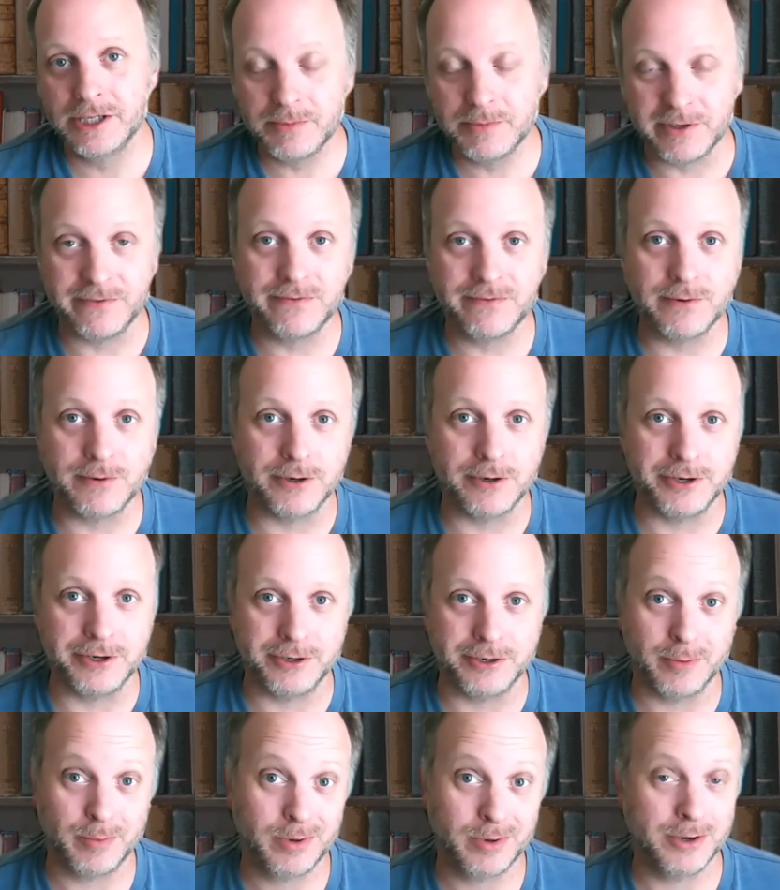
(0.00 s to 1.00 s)
before
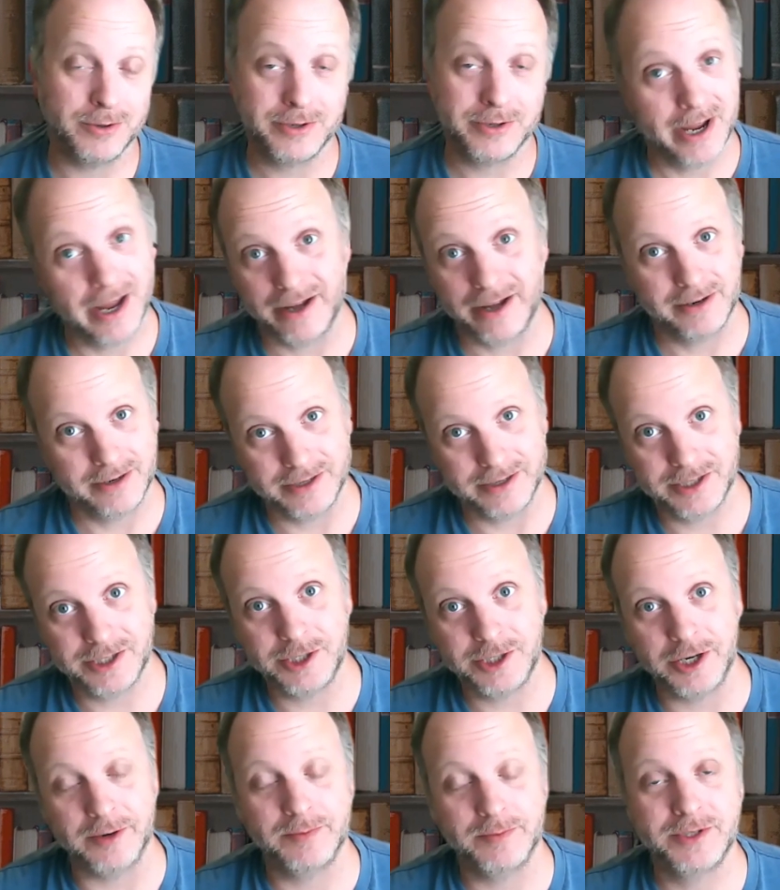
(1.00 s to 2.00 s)
your protagonist
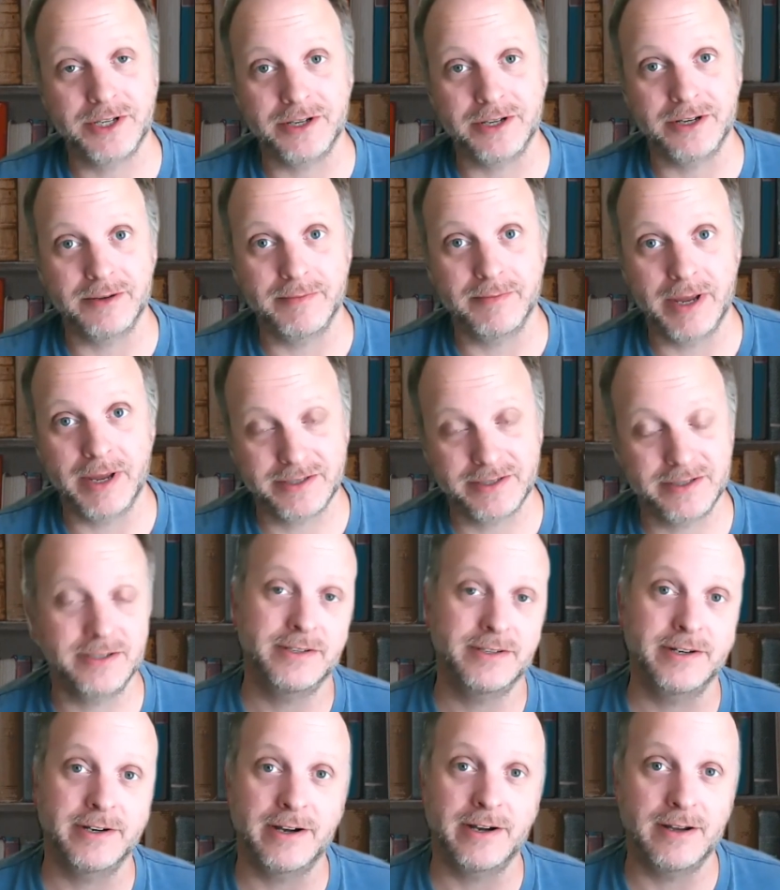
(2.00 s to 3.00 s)
jumps in and
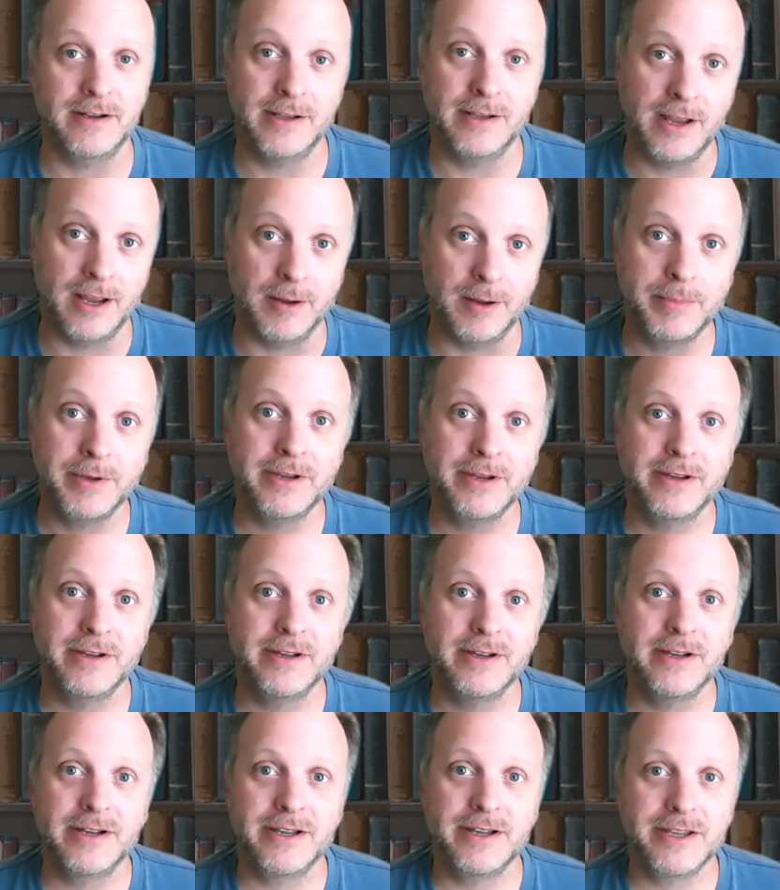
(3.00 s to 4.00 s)
messes it all up,
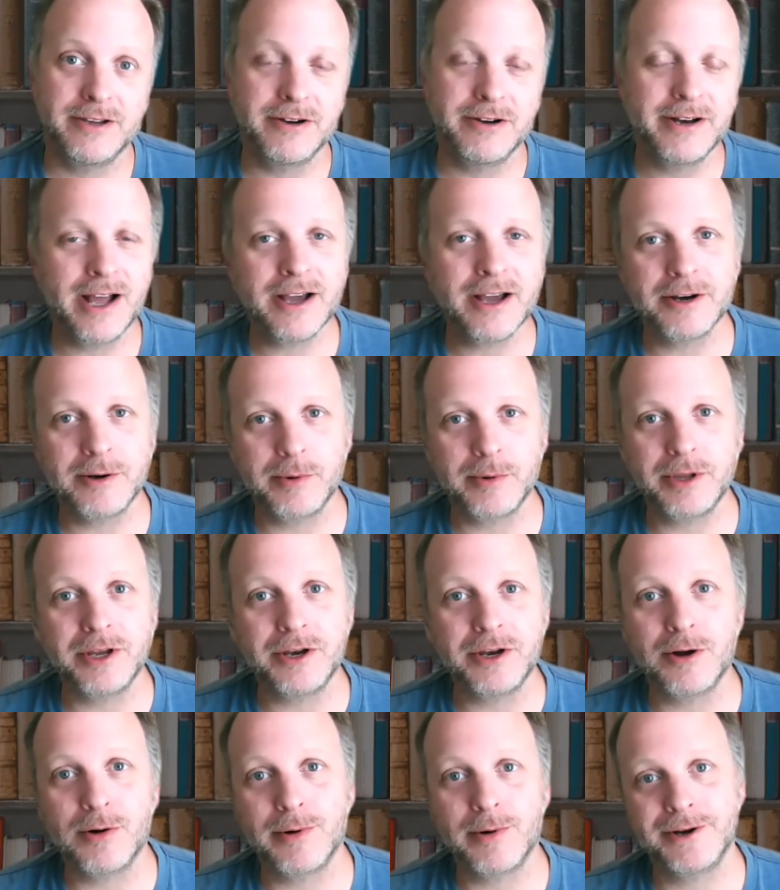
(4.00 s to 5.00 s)
you're not going to really
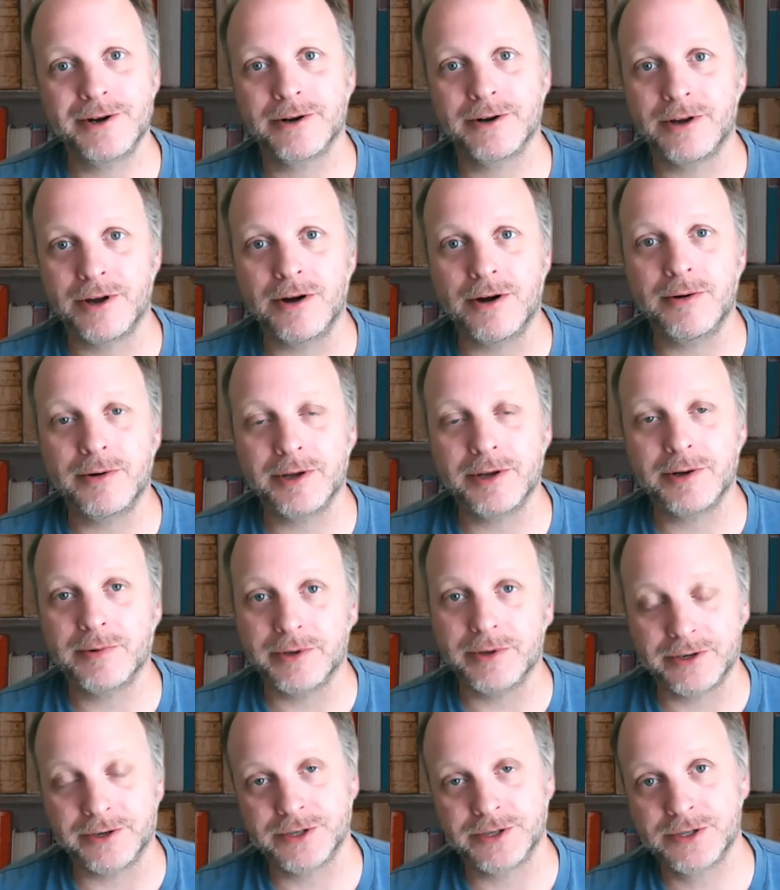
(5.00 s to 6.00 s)
know where you're going
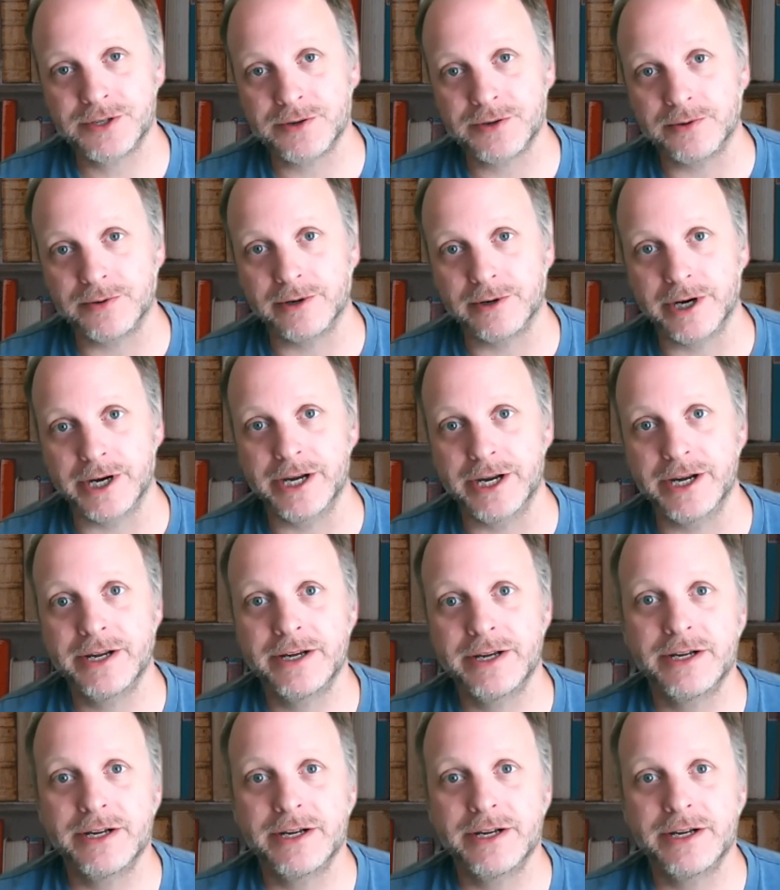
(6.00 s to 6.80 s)
with your story.